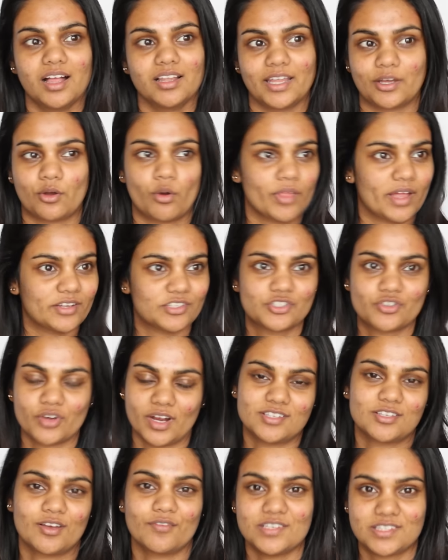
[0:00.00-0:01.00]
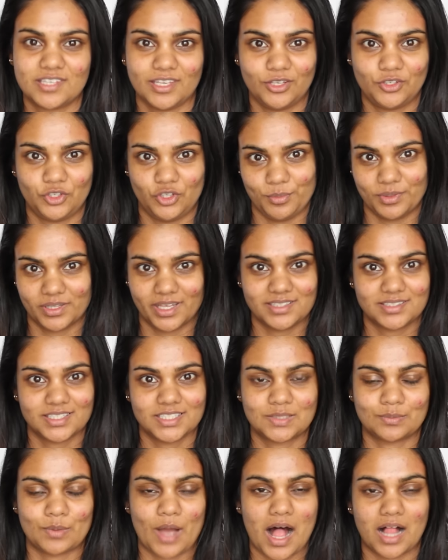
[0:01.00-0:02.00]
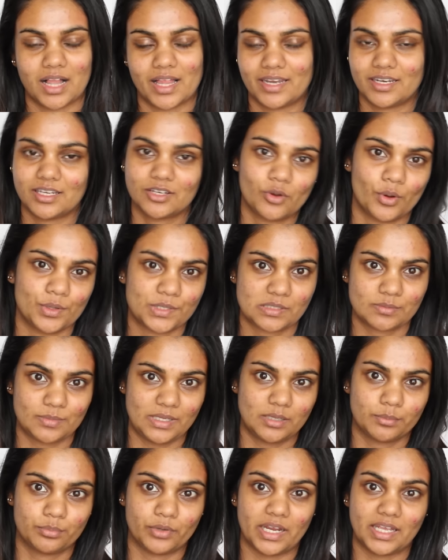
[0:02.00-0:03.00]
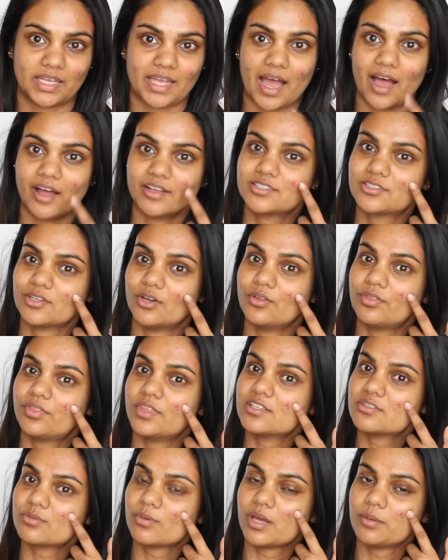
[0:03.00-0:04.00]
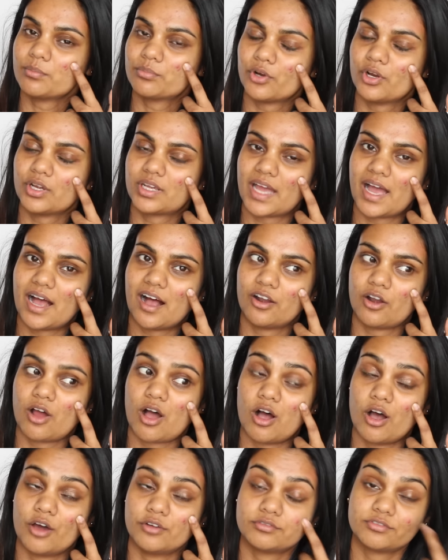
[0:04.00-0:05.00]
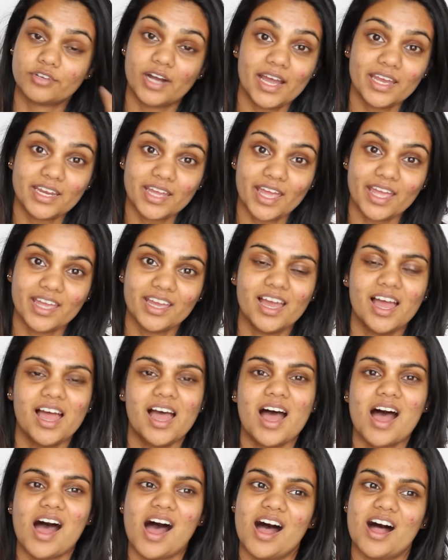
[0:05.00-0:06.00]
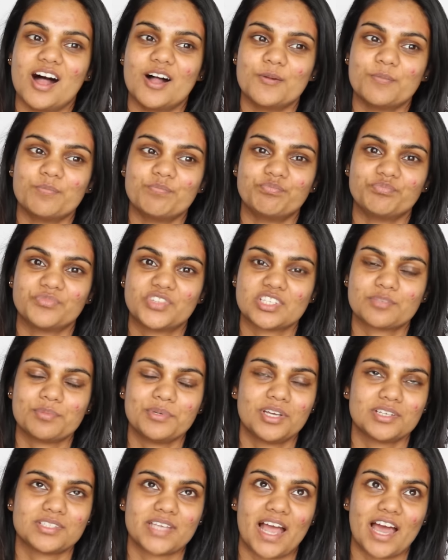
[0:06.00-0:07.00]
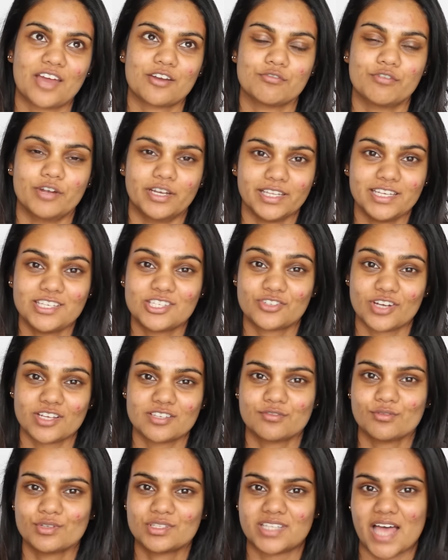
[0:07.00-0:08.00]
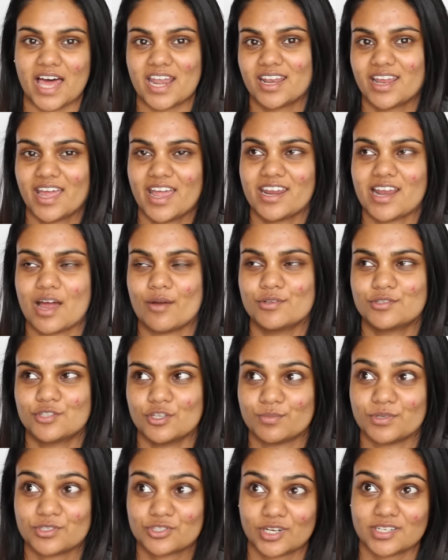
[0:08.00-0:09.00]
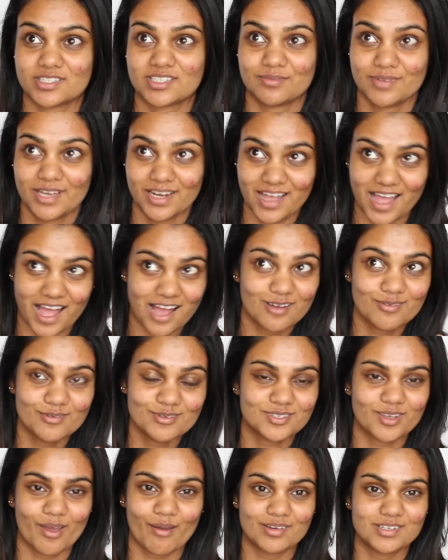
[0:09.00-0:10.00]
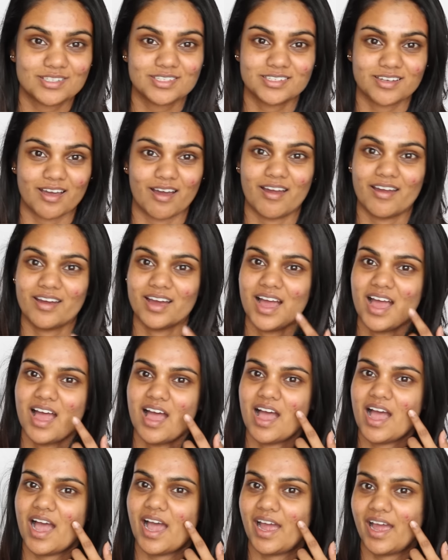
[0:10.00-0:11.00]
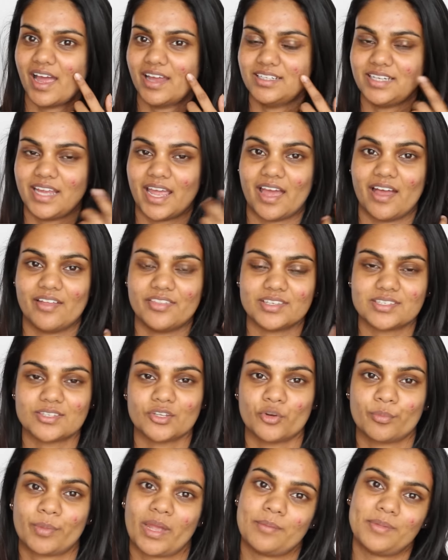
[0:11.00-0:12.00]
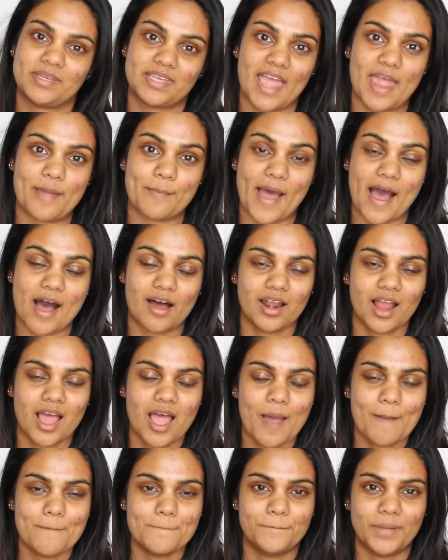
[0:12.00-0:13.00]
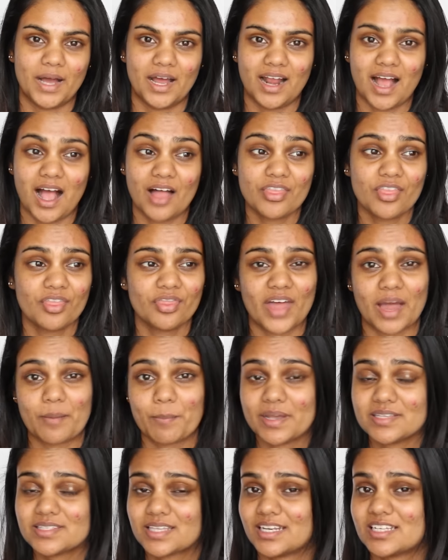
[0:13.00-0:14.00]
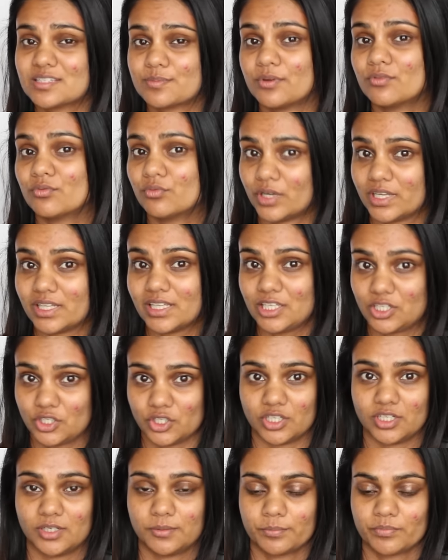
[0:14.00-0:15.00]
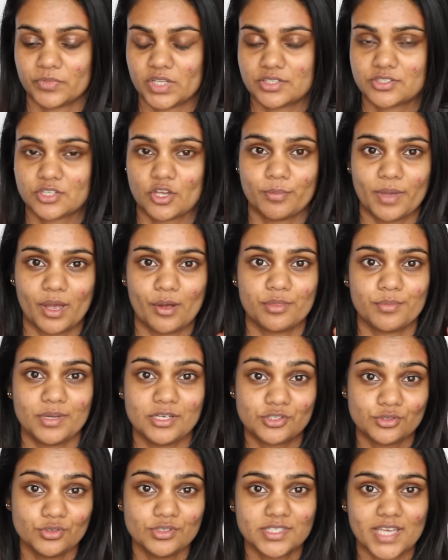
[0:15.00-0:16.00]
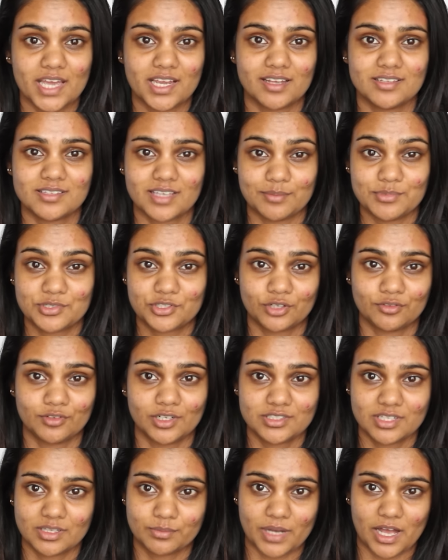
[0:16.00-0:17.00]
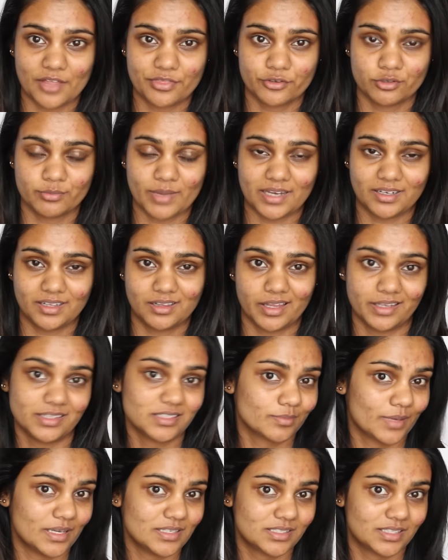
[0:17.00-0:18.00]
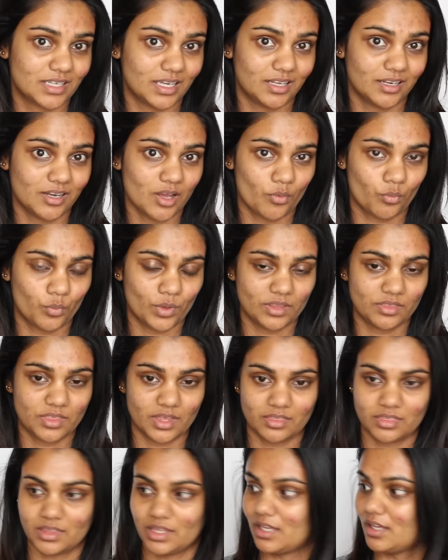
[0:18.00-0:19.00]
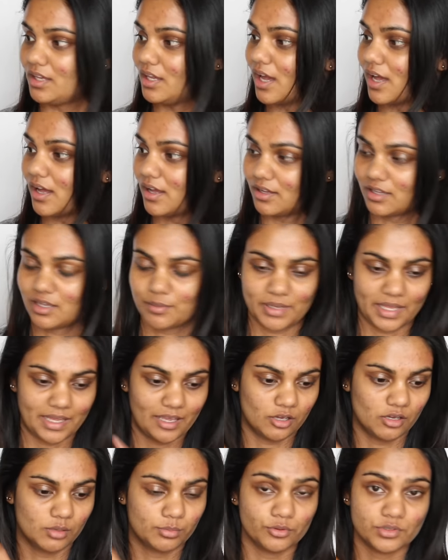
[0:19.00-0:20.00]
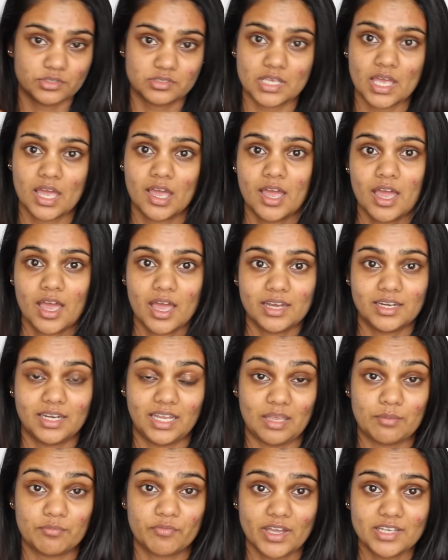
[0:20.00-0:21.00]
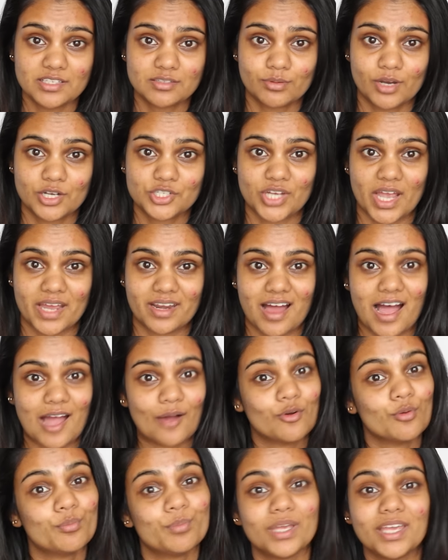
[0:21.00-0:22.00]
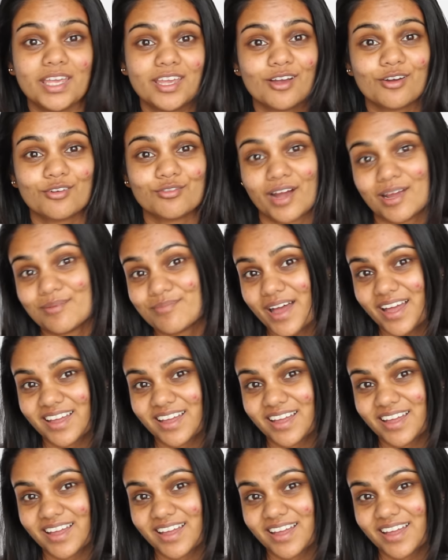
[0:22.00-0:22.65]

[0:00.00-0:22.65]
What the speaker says: like all that stress obviously accumulates as well, and it causes me to break out. So this one broke out on Friday, just because I had a really stressful Saturday and I was super stressed about how it was going to go, and yeah, this little baby came out. But other than that, my skin has been really good. So bear with me 2 seconds. I'm just going to run to the bathroom and cleanse my skin with the Himalaya Herbals Neem Face Wash, and I will be right